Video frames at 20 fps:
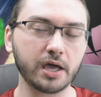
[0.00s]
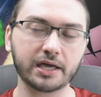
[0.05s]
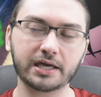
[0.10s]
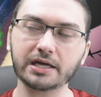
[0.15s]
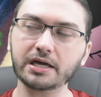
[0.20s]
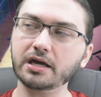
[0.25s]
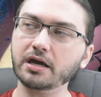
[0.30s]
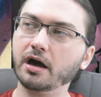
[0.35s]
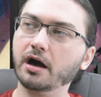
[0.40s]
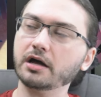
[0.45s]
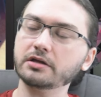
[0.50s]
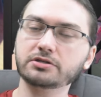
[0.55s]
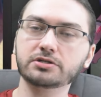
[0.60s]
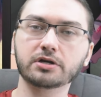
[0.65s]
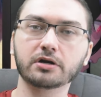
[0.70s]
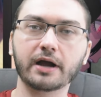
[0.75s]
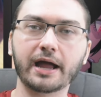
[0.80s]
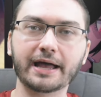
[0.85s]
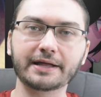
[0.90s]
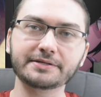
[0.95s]
He cuts
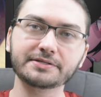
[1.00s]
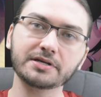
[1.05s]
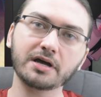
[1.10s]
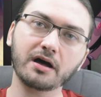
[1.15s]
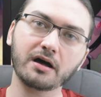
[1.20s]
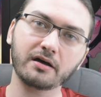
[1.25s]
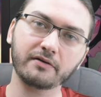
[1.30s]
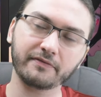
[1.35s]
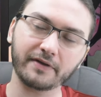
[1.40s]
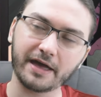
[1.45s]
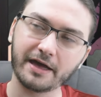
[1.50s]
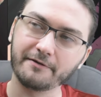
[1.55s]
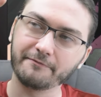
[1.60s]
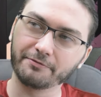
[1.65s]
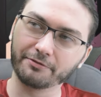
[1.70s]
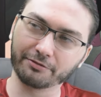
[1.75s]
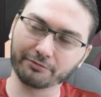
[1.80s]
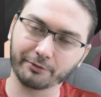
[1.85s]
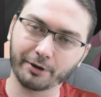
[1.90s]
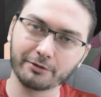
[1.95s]
her heads off and
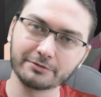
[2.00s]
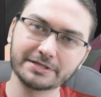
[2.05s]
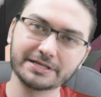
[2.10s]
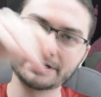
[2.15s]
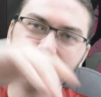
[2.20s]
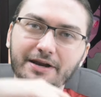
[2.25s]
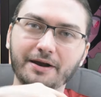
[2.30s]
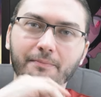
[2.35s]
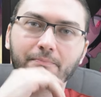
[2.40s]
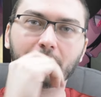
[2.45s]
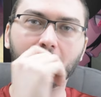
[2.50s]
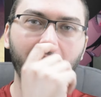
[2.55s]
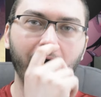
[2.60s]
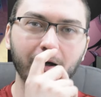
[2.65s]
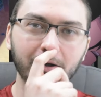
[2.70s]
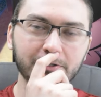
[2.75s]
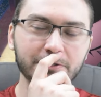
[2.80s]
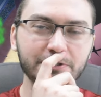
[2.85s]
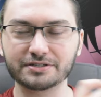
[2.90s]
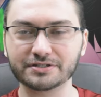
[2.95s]
throws it in a
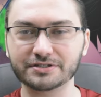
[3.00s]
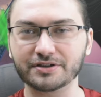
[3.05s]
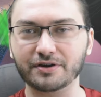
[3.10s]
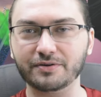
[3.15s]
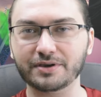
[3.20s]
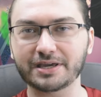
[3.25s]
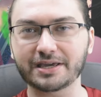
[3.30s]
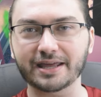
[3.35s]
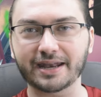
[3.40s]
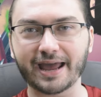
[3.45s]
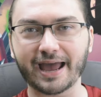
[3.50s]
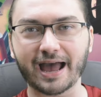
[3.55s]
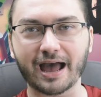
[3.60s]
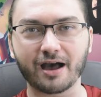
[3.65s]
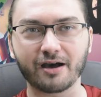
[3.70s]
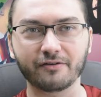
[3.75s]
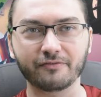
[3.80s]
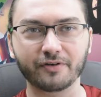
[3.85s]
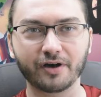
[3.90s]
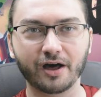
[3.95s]
box just so he can
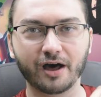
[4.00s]
have